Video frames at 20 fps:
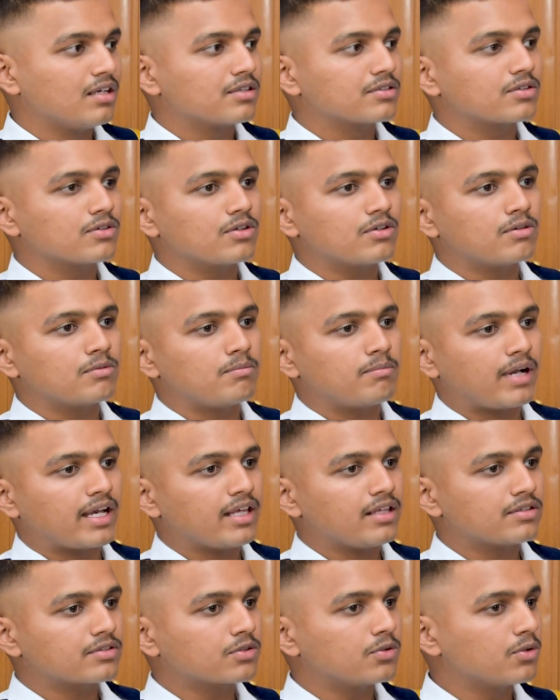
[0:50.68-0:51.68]
So
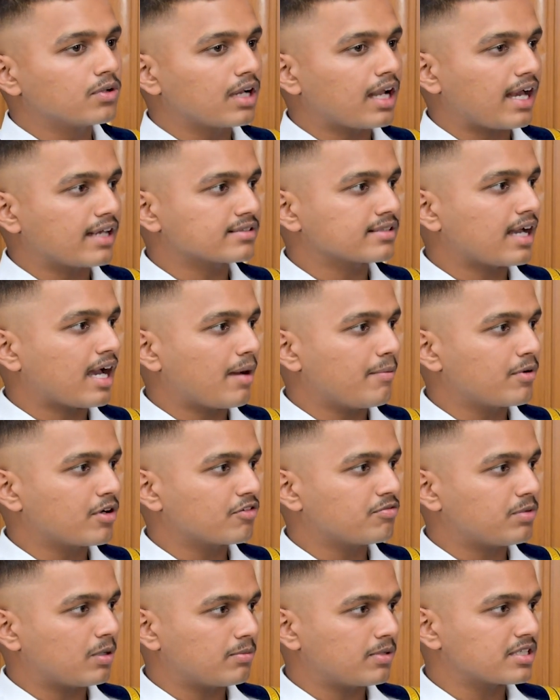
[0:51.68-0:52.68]
my school has a habit
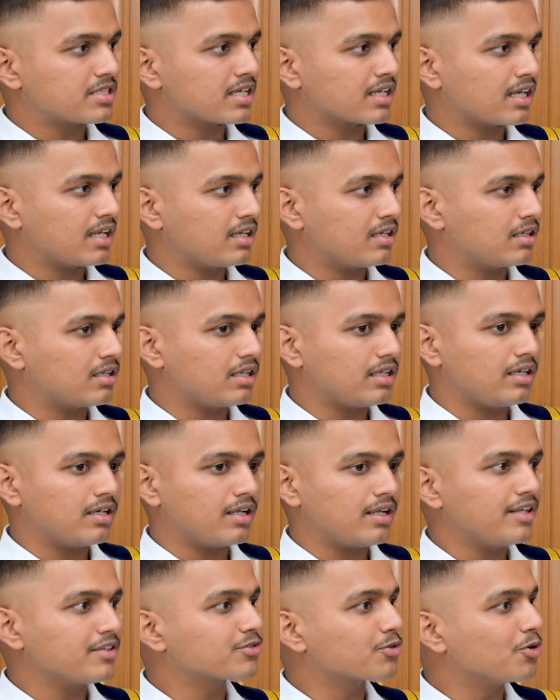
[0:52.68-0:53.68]
of publishing an
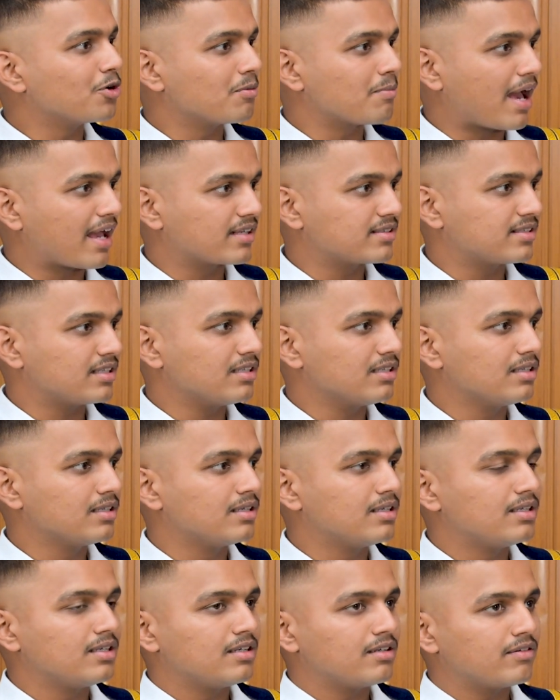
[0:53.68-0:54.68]
yearly school magazine
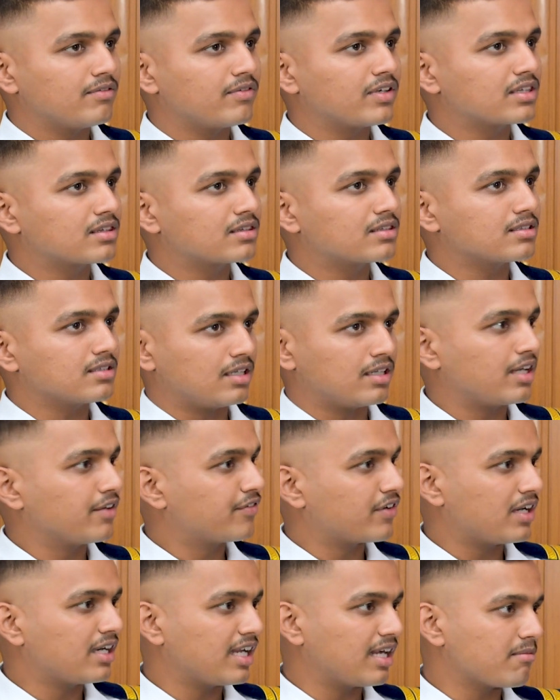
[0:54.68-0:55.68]
with a
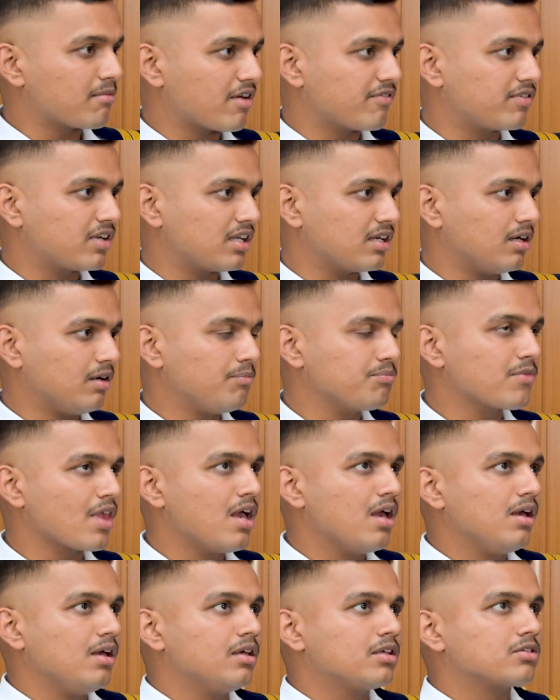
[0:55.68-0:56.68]
different name every year.
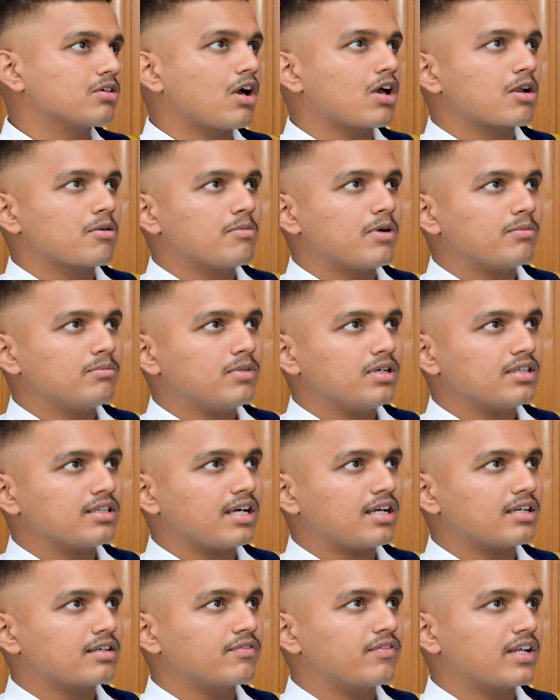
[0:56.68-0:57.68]
Yeah. So I remember
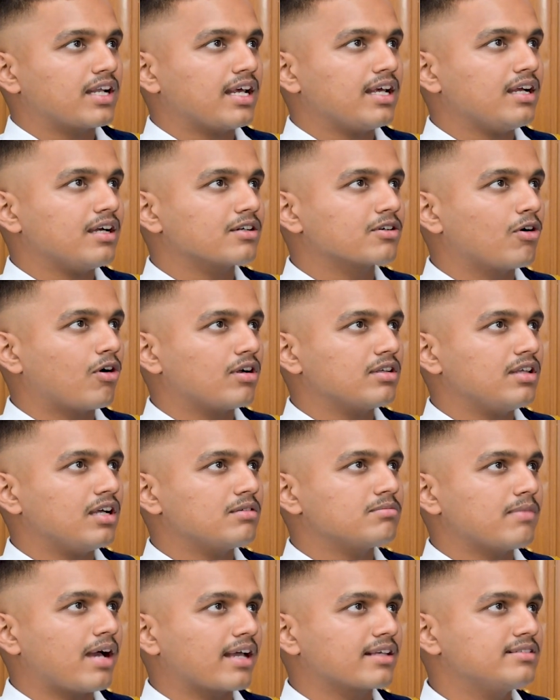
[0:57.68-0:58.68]
that when I had got
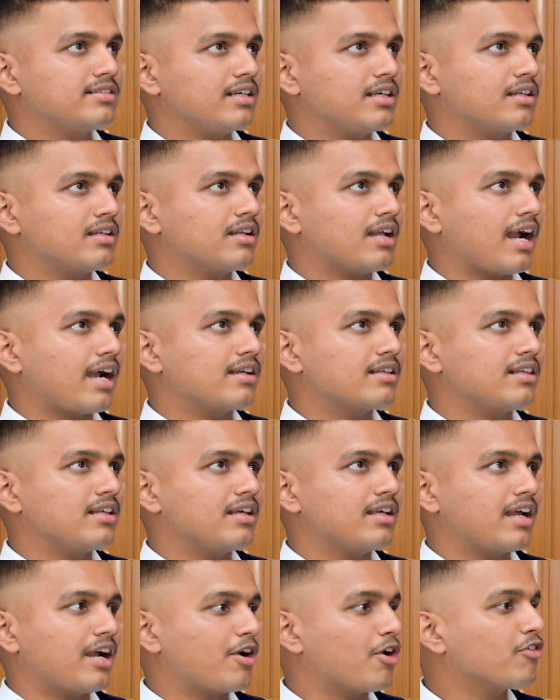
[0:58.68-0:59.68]
that magazine at
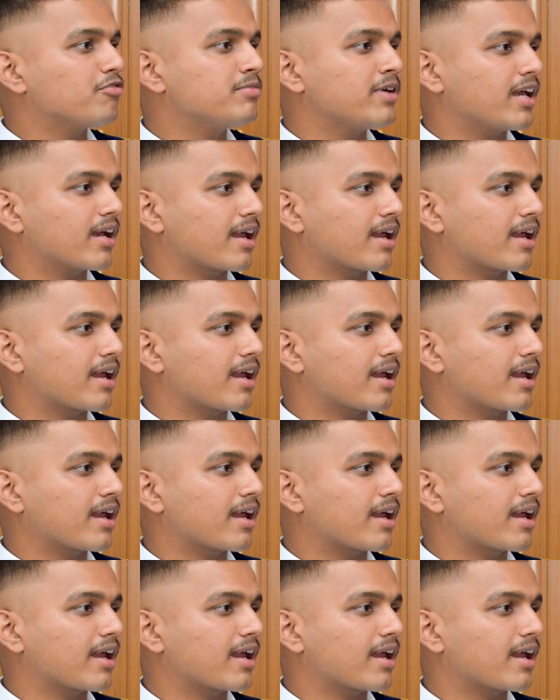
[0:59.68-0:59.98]
the end of my